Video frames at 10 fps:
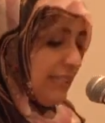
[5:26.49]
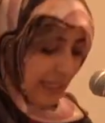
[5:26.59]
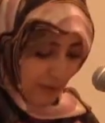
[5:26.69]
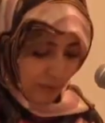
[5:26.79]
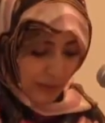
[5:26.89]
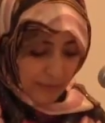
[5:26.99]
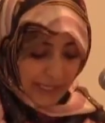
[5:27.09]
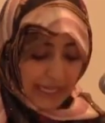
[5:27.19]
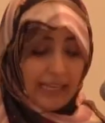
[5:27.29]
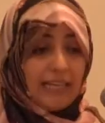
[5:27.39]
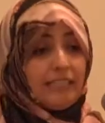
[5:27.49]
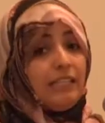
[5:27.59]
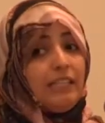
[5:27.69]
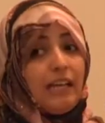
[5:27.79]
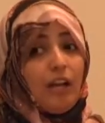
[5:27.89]
Also regards
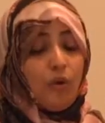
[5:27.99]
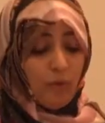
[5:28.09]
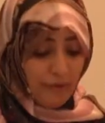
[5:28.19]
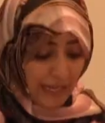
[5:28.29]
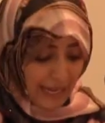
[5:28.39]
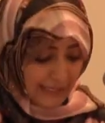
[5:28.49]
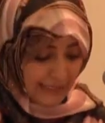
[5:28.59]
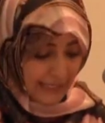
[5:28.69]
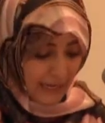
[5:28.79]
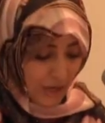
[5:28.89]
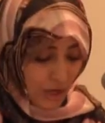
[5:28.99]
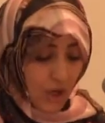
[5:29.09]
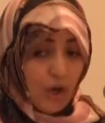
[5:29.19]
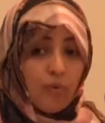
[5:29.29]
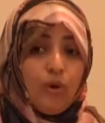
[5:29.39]
to women in
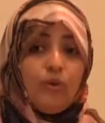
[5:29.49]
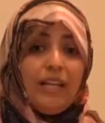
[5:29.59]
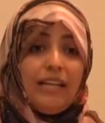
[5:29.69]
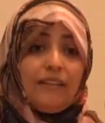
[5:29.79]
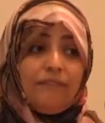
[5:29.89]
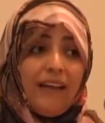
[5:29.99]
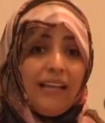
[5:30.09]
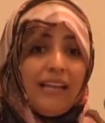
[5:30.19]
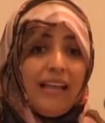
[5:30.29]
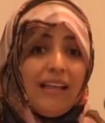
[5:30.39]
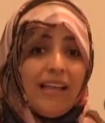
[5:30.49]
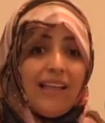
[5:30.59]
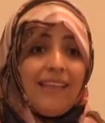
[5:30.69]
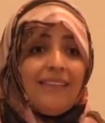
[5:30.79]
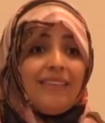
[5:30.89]
Africa, Asia,
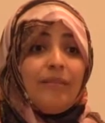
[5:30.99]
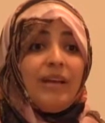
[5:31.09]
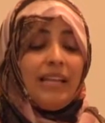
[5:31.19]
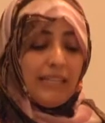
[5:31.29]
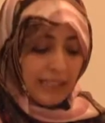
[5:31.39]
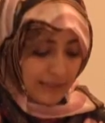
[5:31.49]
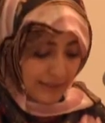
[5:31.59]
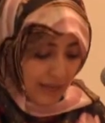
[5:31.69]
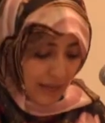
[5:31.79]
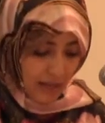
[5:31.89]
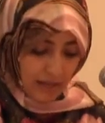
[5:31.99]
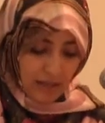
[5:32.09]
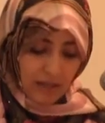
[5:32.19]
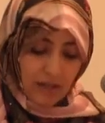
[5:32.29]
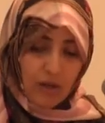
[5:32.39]
Latin
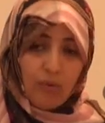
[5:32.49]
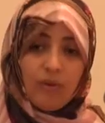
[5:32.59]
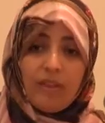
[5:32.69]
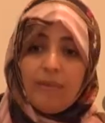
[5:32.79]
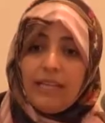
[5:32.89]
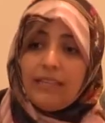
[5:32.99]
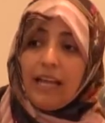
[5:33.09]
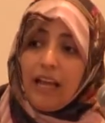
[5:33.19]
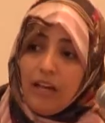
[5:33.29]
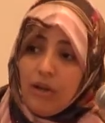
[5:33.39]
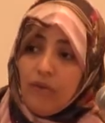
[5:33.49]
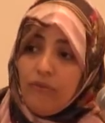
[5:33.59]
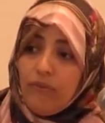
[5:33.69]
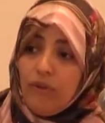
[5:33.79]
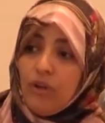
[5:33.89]
America,
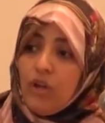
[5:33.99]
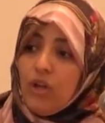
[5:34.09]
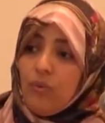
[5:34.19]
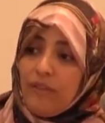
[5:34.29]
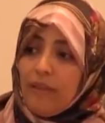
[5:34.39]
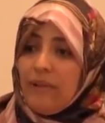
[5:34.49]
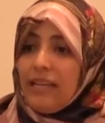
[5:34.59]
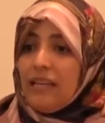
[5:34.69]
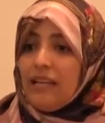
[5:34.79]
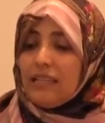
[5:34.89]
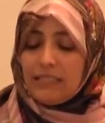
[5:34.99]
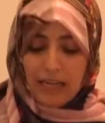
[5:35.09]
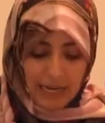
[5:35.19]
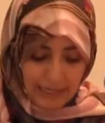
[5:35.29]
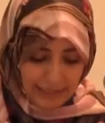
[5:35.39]
who have actually paid the
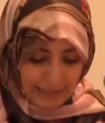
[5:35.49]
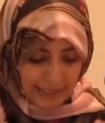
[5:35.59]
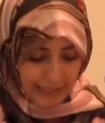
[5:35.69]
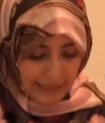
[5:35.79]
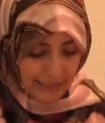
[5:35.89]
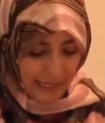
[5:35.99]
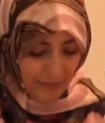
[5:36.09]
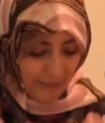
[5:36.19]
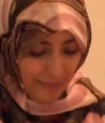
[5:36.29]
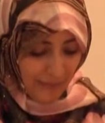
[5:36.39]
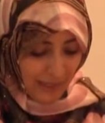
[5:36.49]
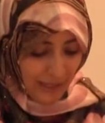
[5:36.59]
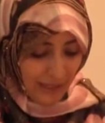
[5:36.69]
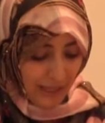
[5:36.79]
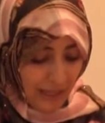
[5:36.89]
price for discrimination,
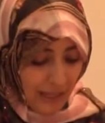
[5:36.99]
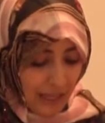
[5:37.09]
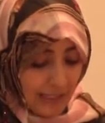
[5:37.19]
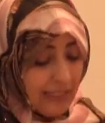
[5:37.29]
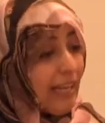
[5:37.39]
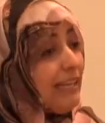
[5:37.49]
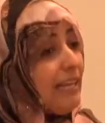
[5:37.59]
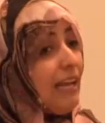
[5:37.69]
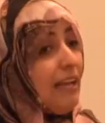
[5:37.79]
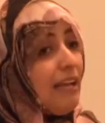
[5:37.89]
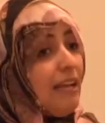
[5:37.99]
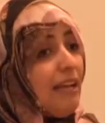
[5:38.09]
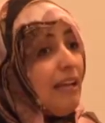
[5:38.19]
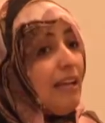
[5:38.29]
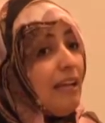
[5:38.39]
illiteracy, and political
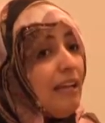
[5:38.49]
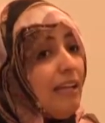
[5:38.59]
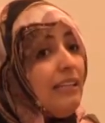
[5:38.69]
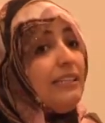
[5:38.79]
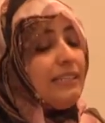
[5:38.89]
conflicts.